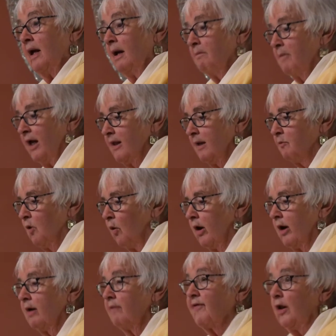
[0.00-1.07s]
Made them
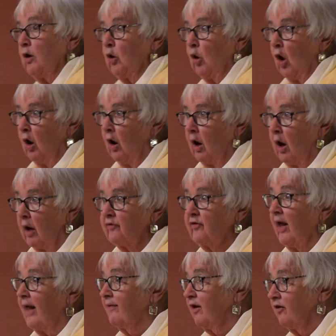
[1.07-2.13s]
aware of the
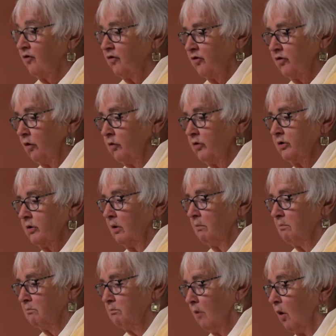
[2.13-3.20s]
laws and the
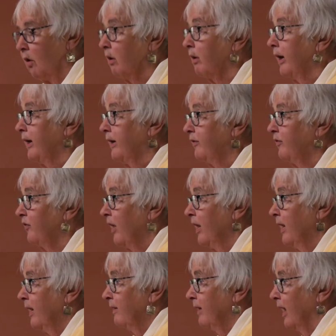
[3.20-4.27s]
social mores
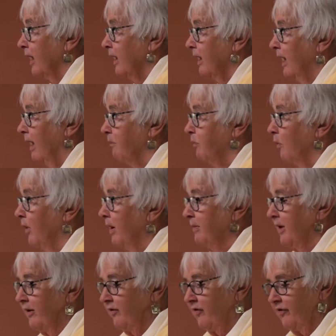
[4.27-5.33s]
that kept
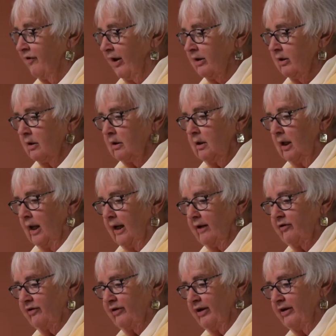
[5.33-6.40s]
women
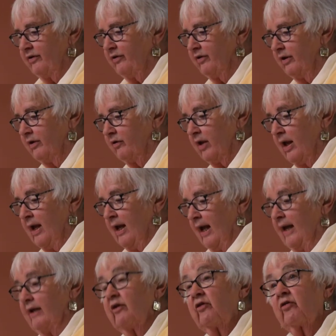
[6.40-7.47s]
second-class citizens
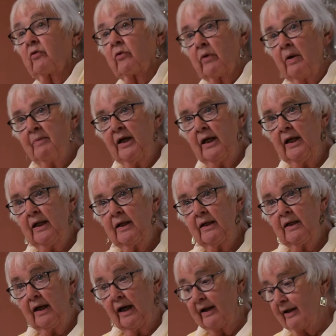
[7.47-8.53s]
and
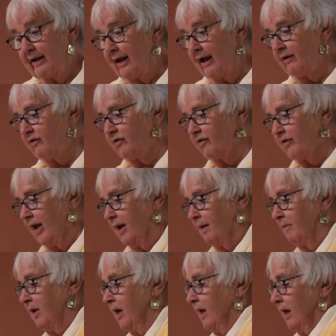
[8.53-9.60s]
discriminated against
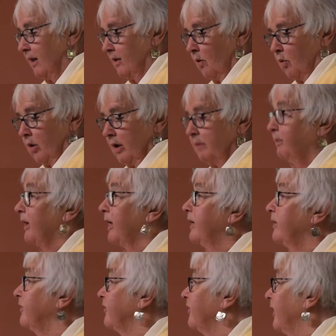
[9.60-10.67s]
them in the
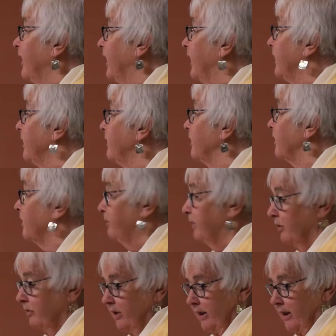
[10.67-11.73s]
workplace and in the
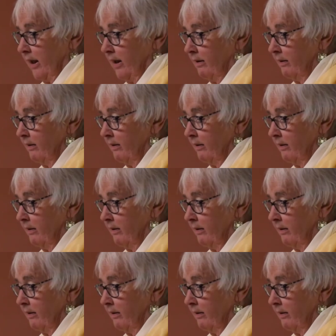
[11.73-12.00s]
community.